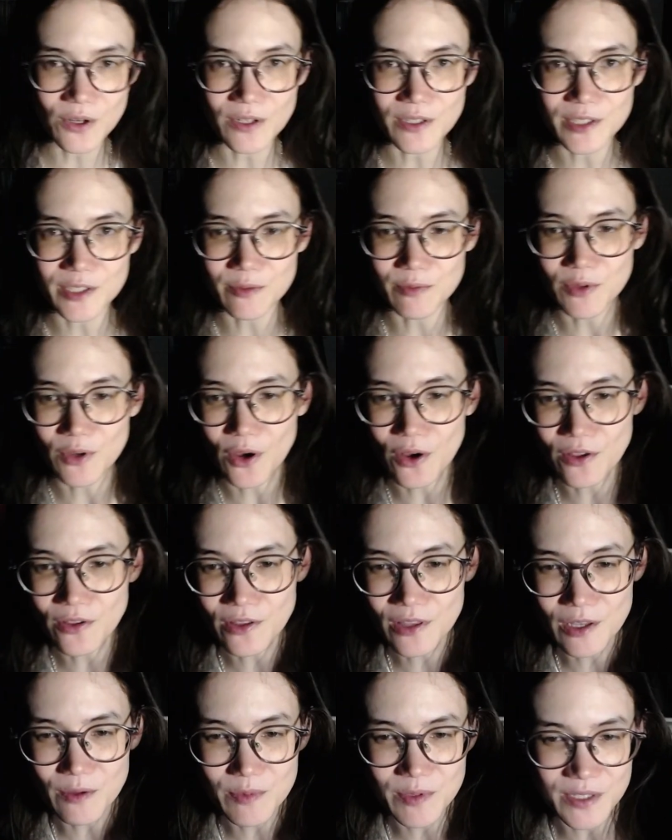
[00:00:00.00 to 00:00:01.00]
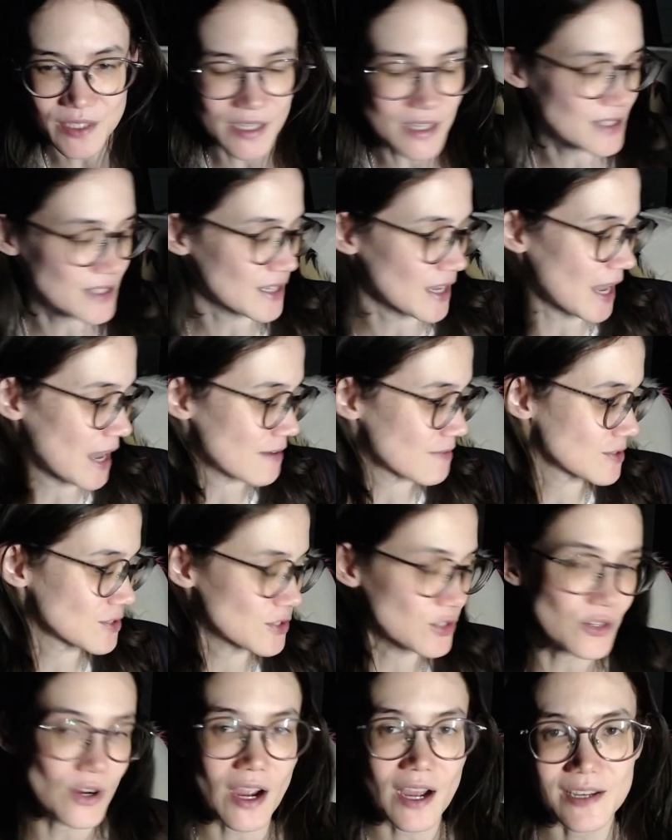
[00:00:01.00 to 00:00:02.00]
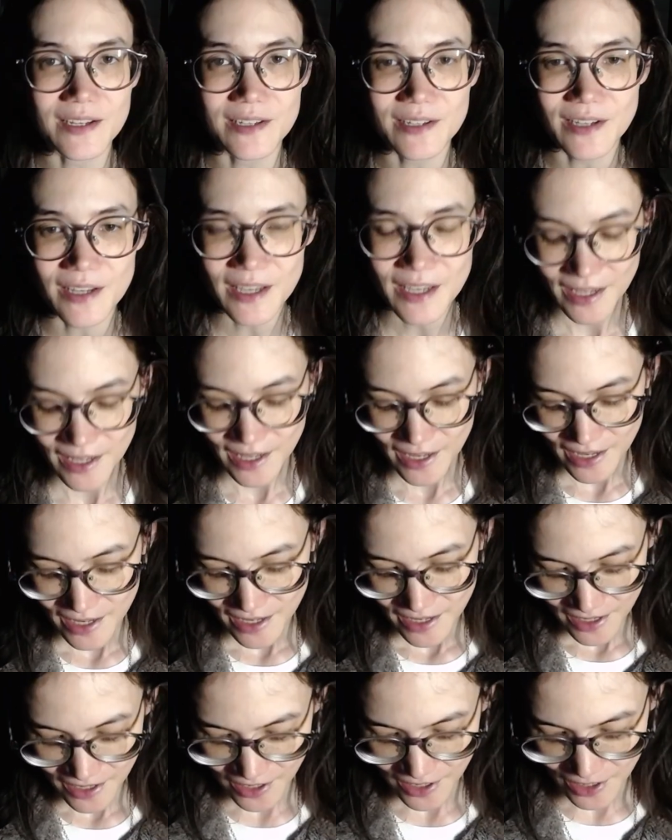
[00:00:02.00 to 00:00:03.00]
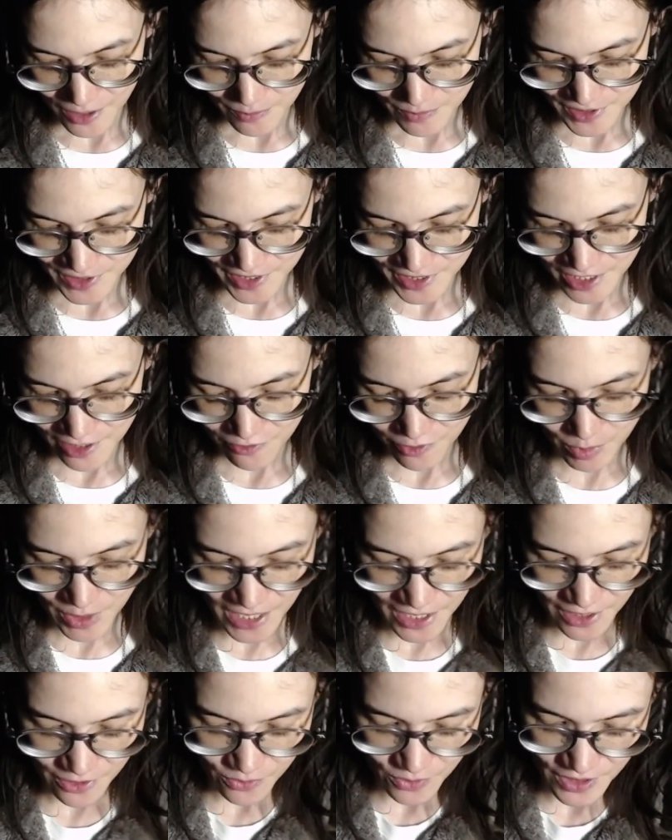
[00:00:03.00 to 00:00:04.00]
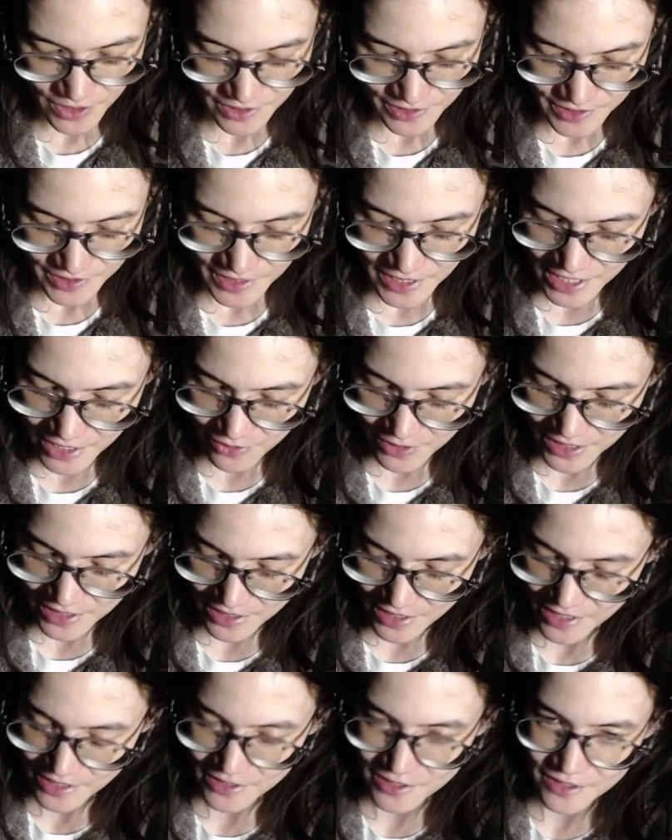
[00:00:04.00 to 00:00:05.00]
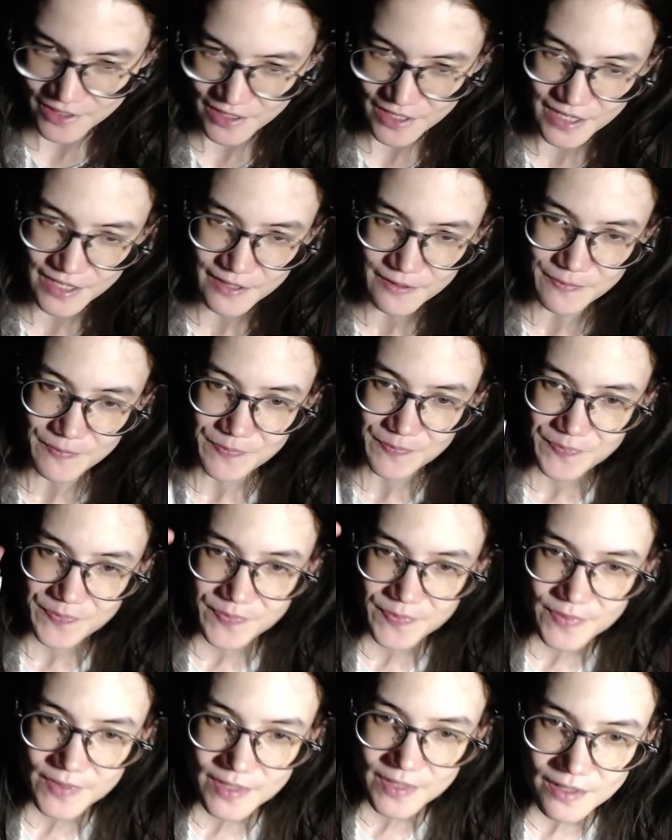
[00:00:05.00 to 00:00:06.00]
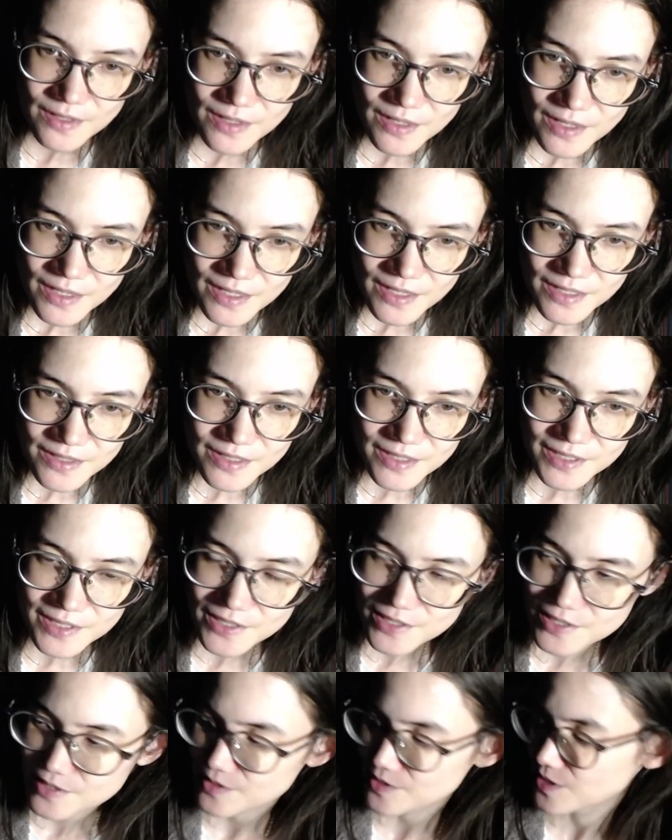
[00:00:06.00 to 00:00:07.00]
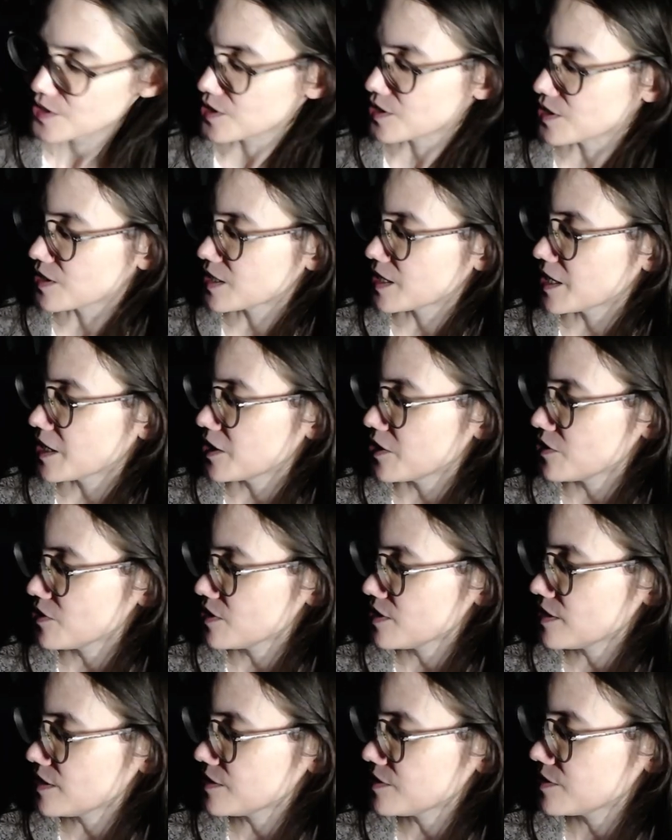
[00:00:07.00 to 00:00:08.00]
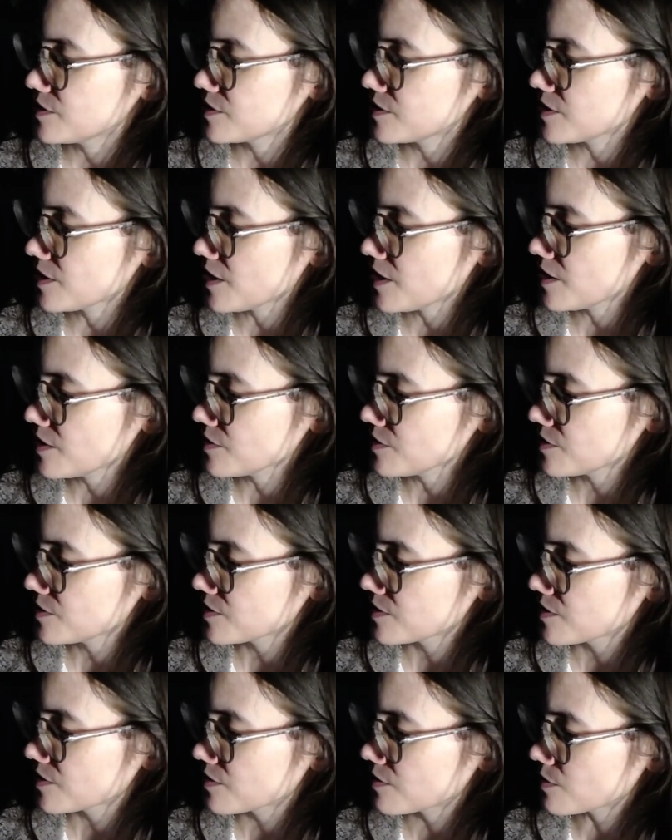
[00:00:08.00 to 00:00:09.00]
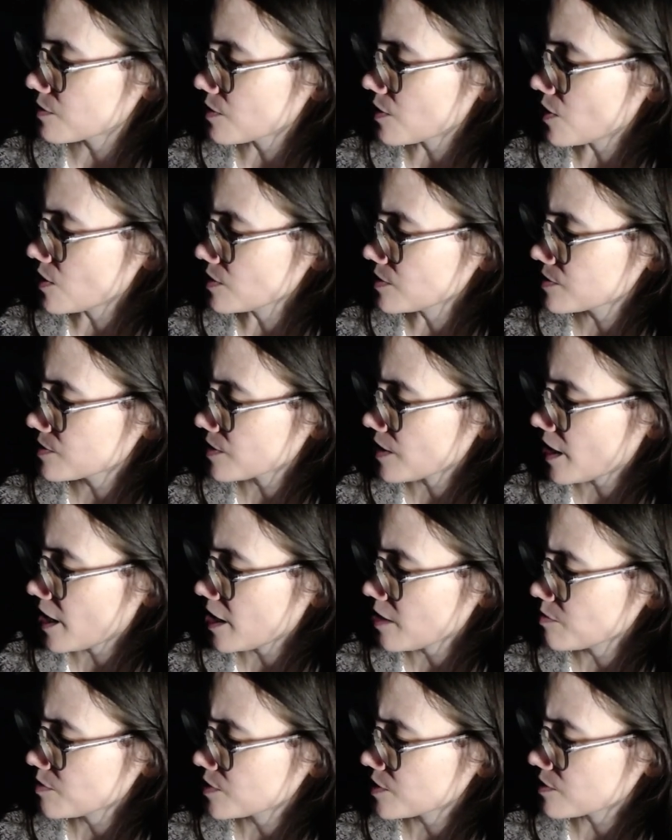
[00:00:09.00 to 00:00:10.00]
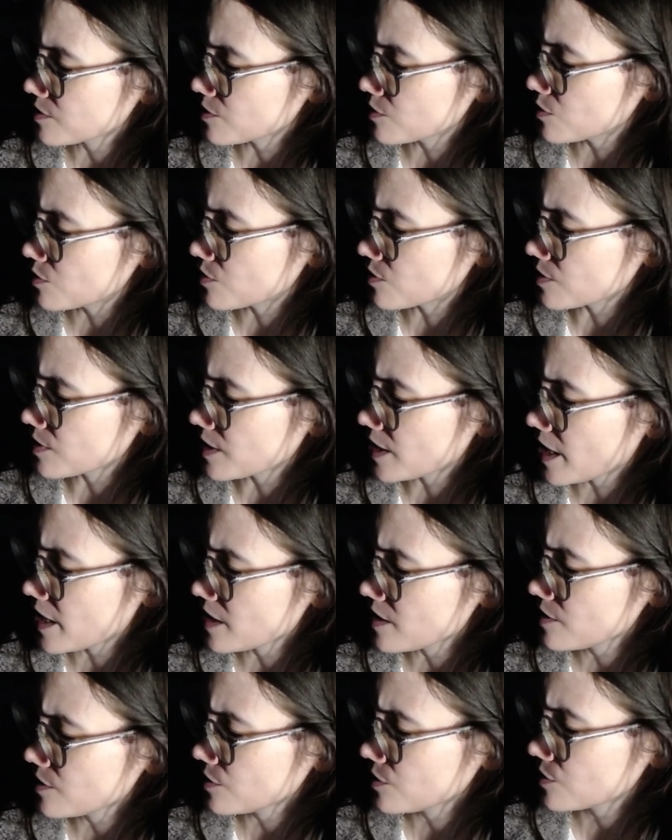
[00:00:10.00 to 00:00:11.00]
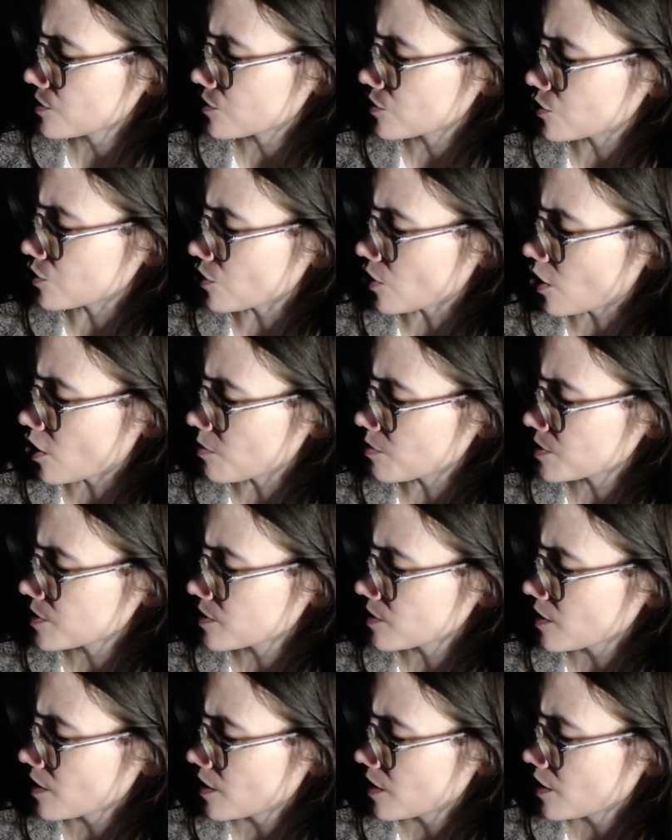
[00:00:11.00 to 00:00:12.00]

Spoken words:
got some goth lipsticks I haven't tried to see if the black works. Anyway, last thing. This is the Kerastase Gloss Absolute Glaze Drops